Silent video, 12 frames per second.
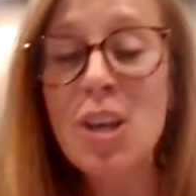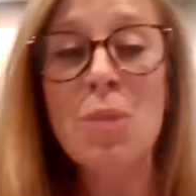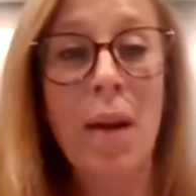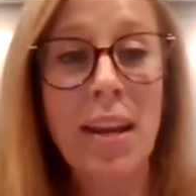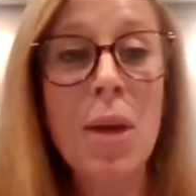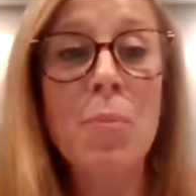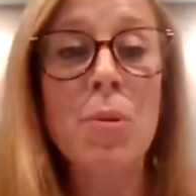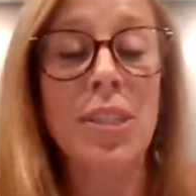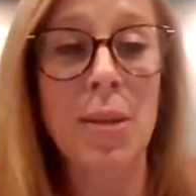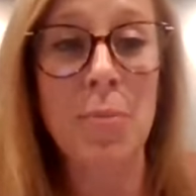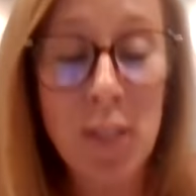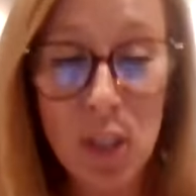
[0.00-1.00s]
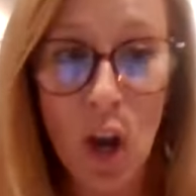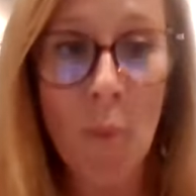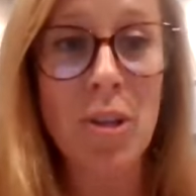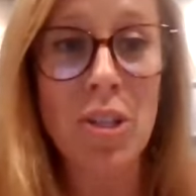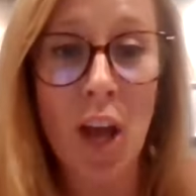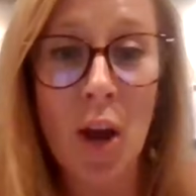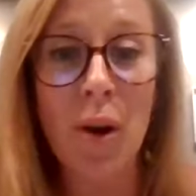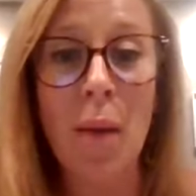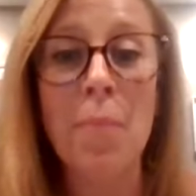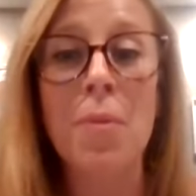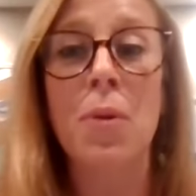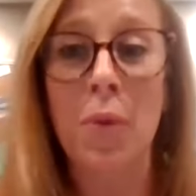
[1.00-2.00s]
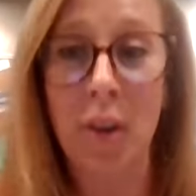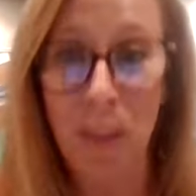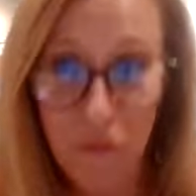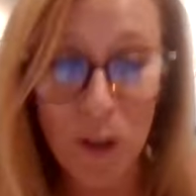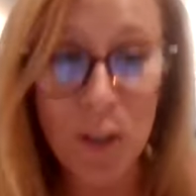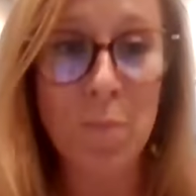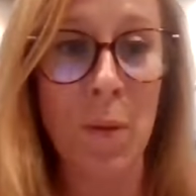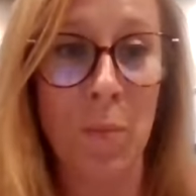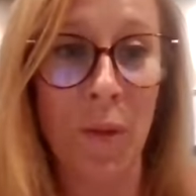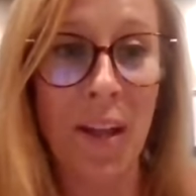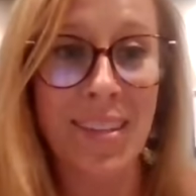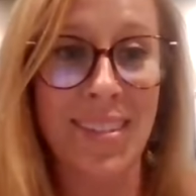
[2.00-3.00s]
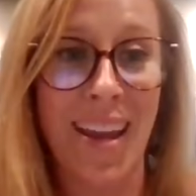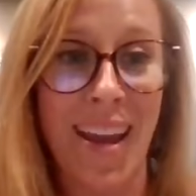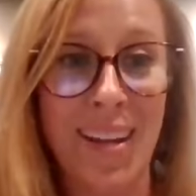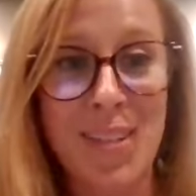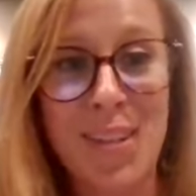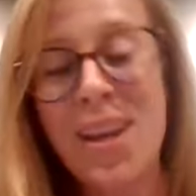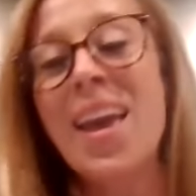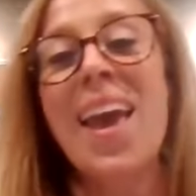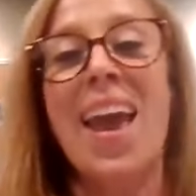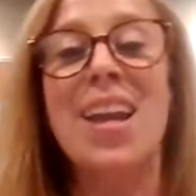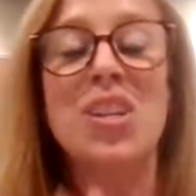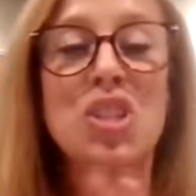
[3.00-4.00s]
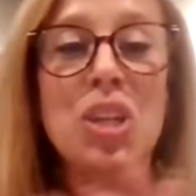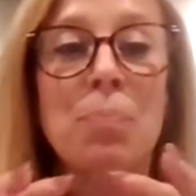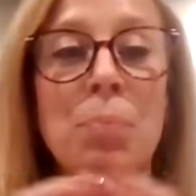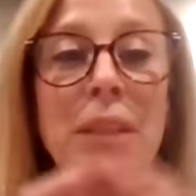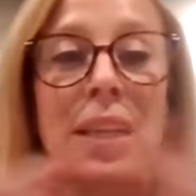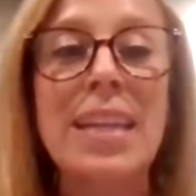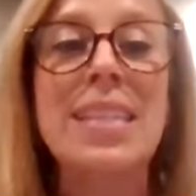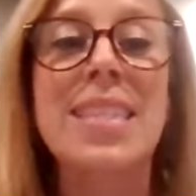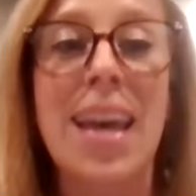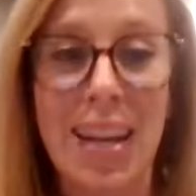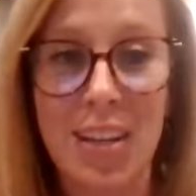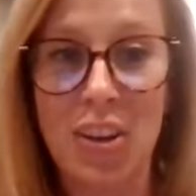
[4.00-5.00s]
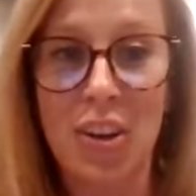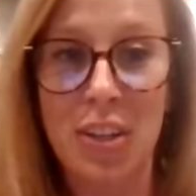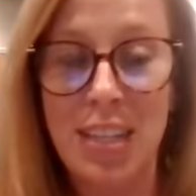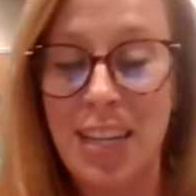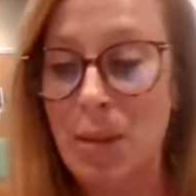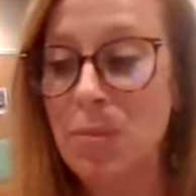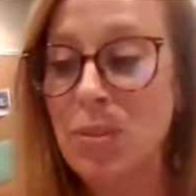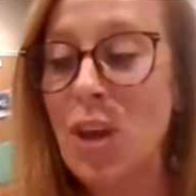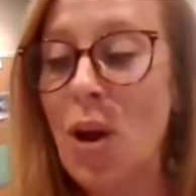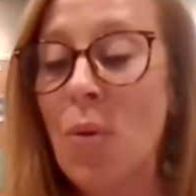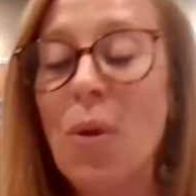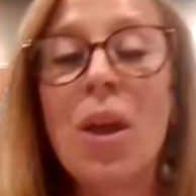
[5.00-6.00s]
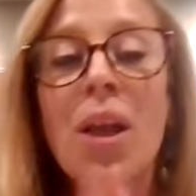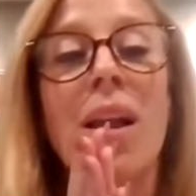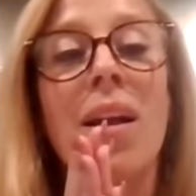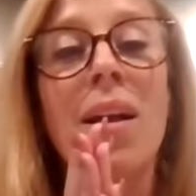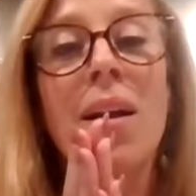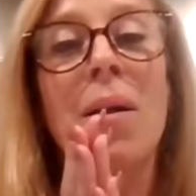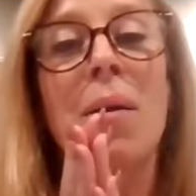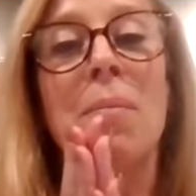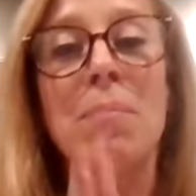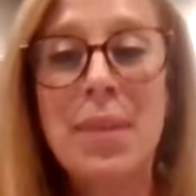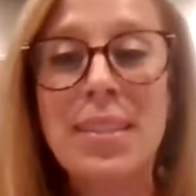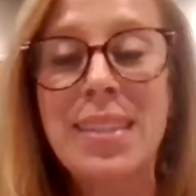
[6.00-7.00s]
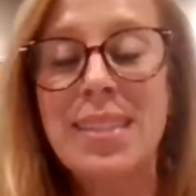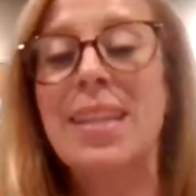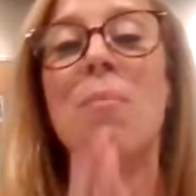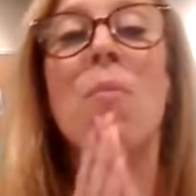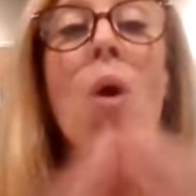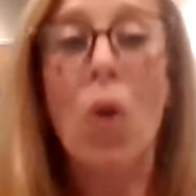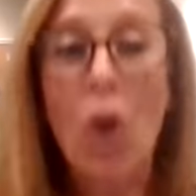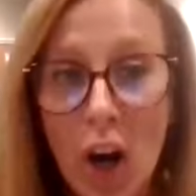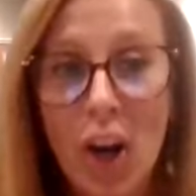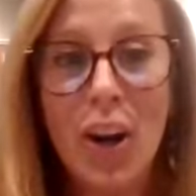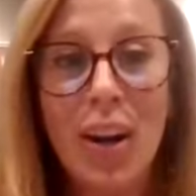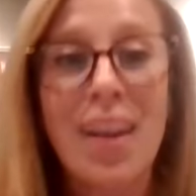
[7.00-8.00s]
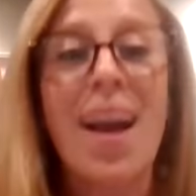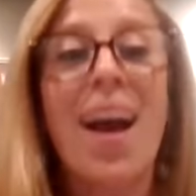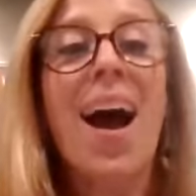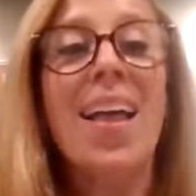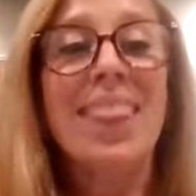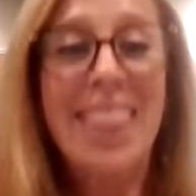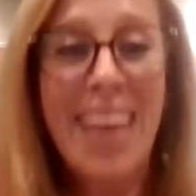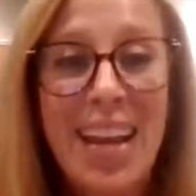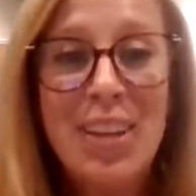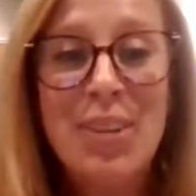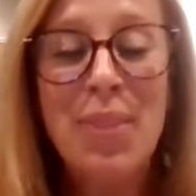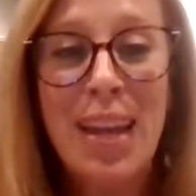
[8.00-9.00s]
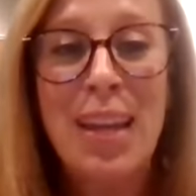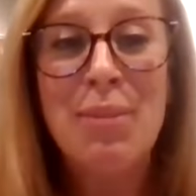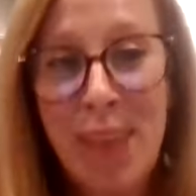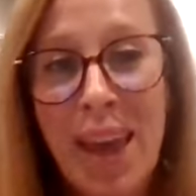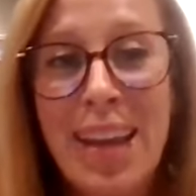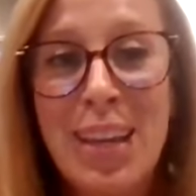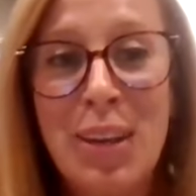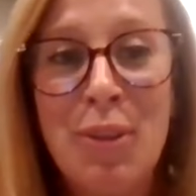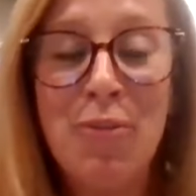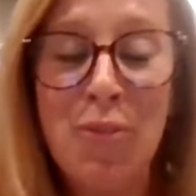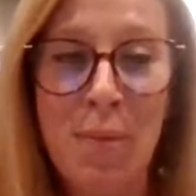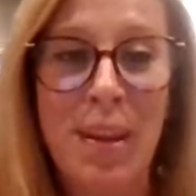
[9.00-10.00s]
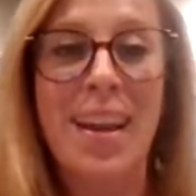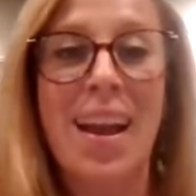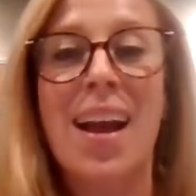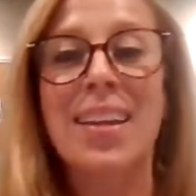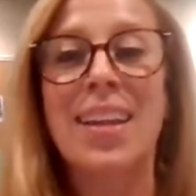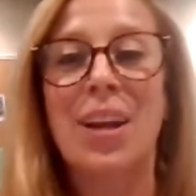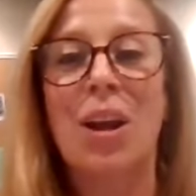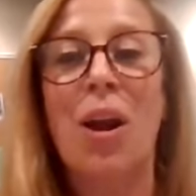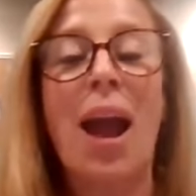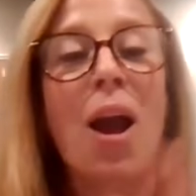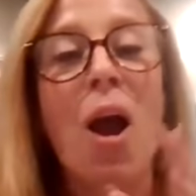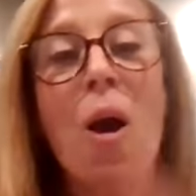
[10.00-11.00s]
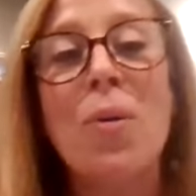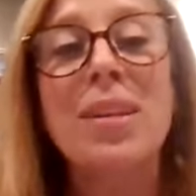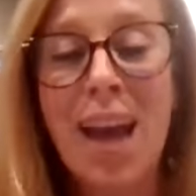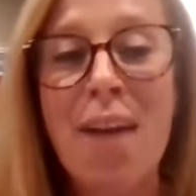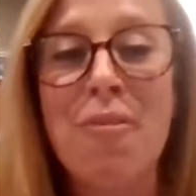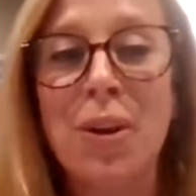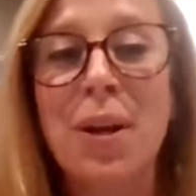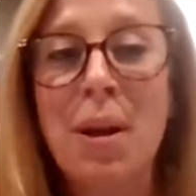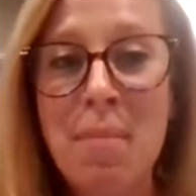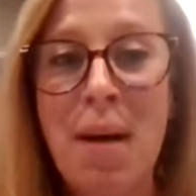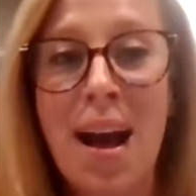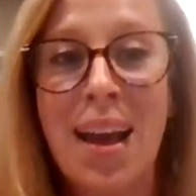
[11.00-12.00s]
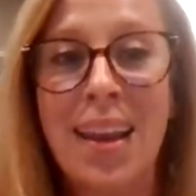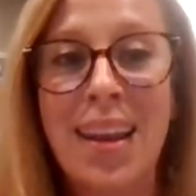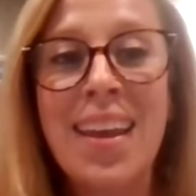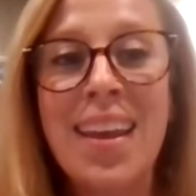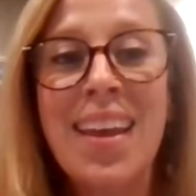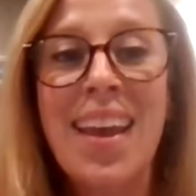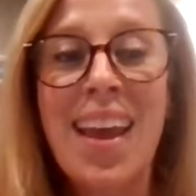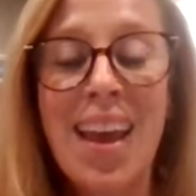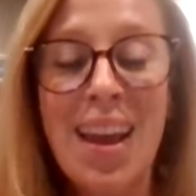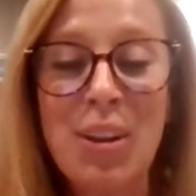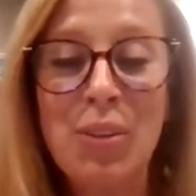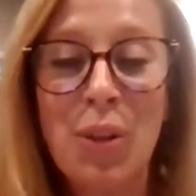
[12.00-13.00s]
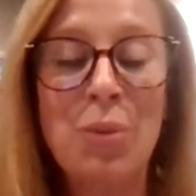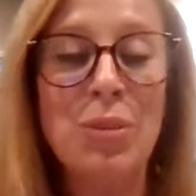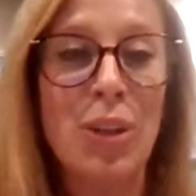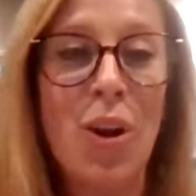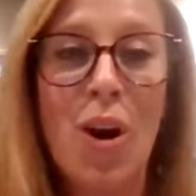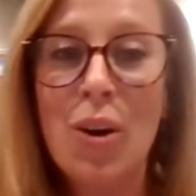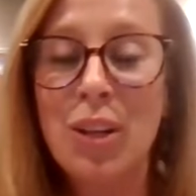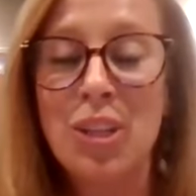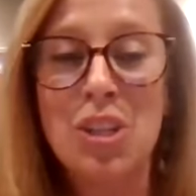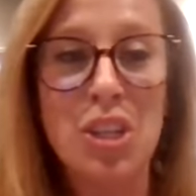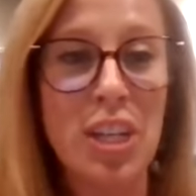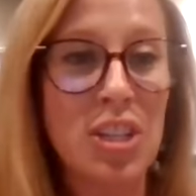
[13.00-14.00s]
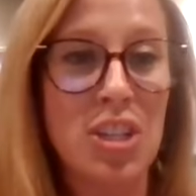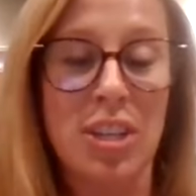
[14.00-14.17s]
my number is going to be so much lower. I'm going to be one of the first people on stage. And she bleeds that into her team. So, Mrs. Nina Moorer, thank you for being on here. I always have her come on and close the call because she